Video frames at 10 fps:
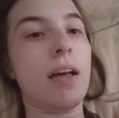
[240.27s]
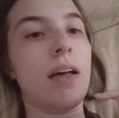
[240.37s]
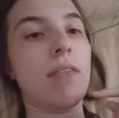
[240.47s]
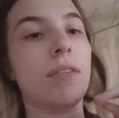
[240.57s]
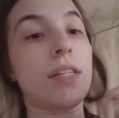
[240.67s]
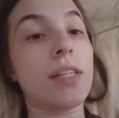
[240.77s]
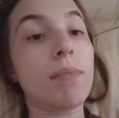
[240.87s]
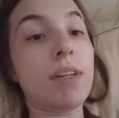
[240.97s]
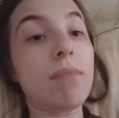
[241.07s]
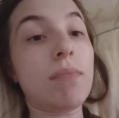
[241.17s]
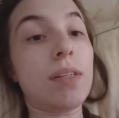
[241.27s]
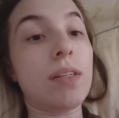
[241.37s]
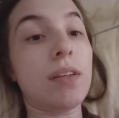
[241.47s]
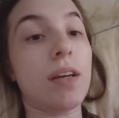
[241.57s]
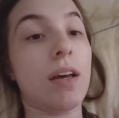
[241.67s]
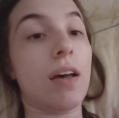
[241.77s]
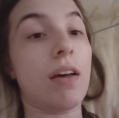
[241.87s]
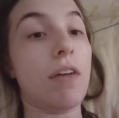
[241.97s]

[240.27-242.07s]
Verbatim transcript: Uh, the symptoms uh,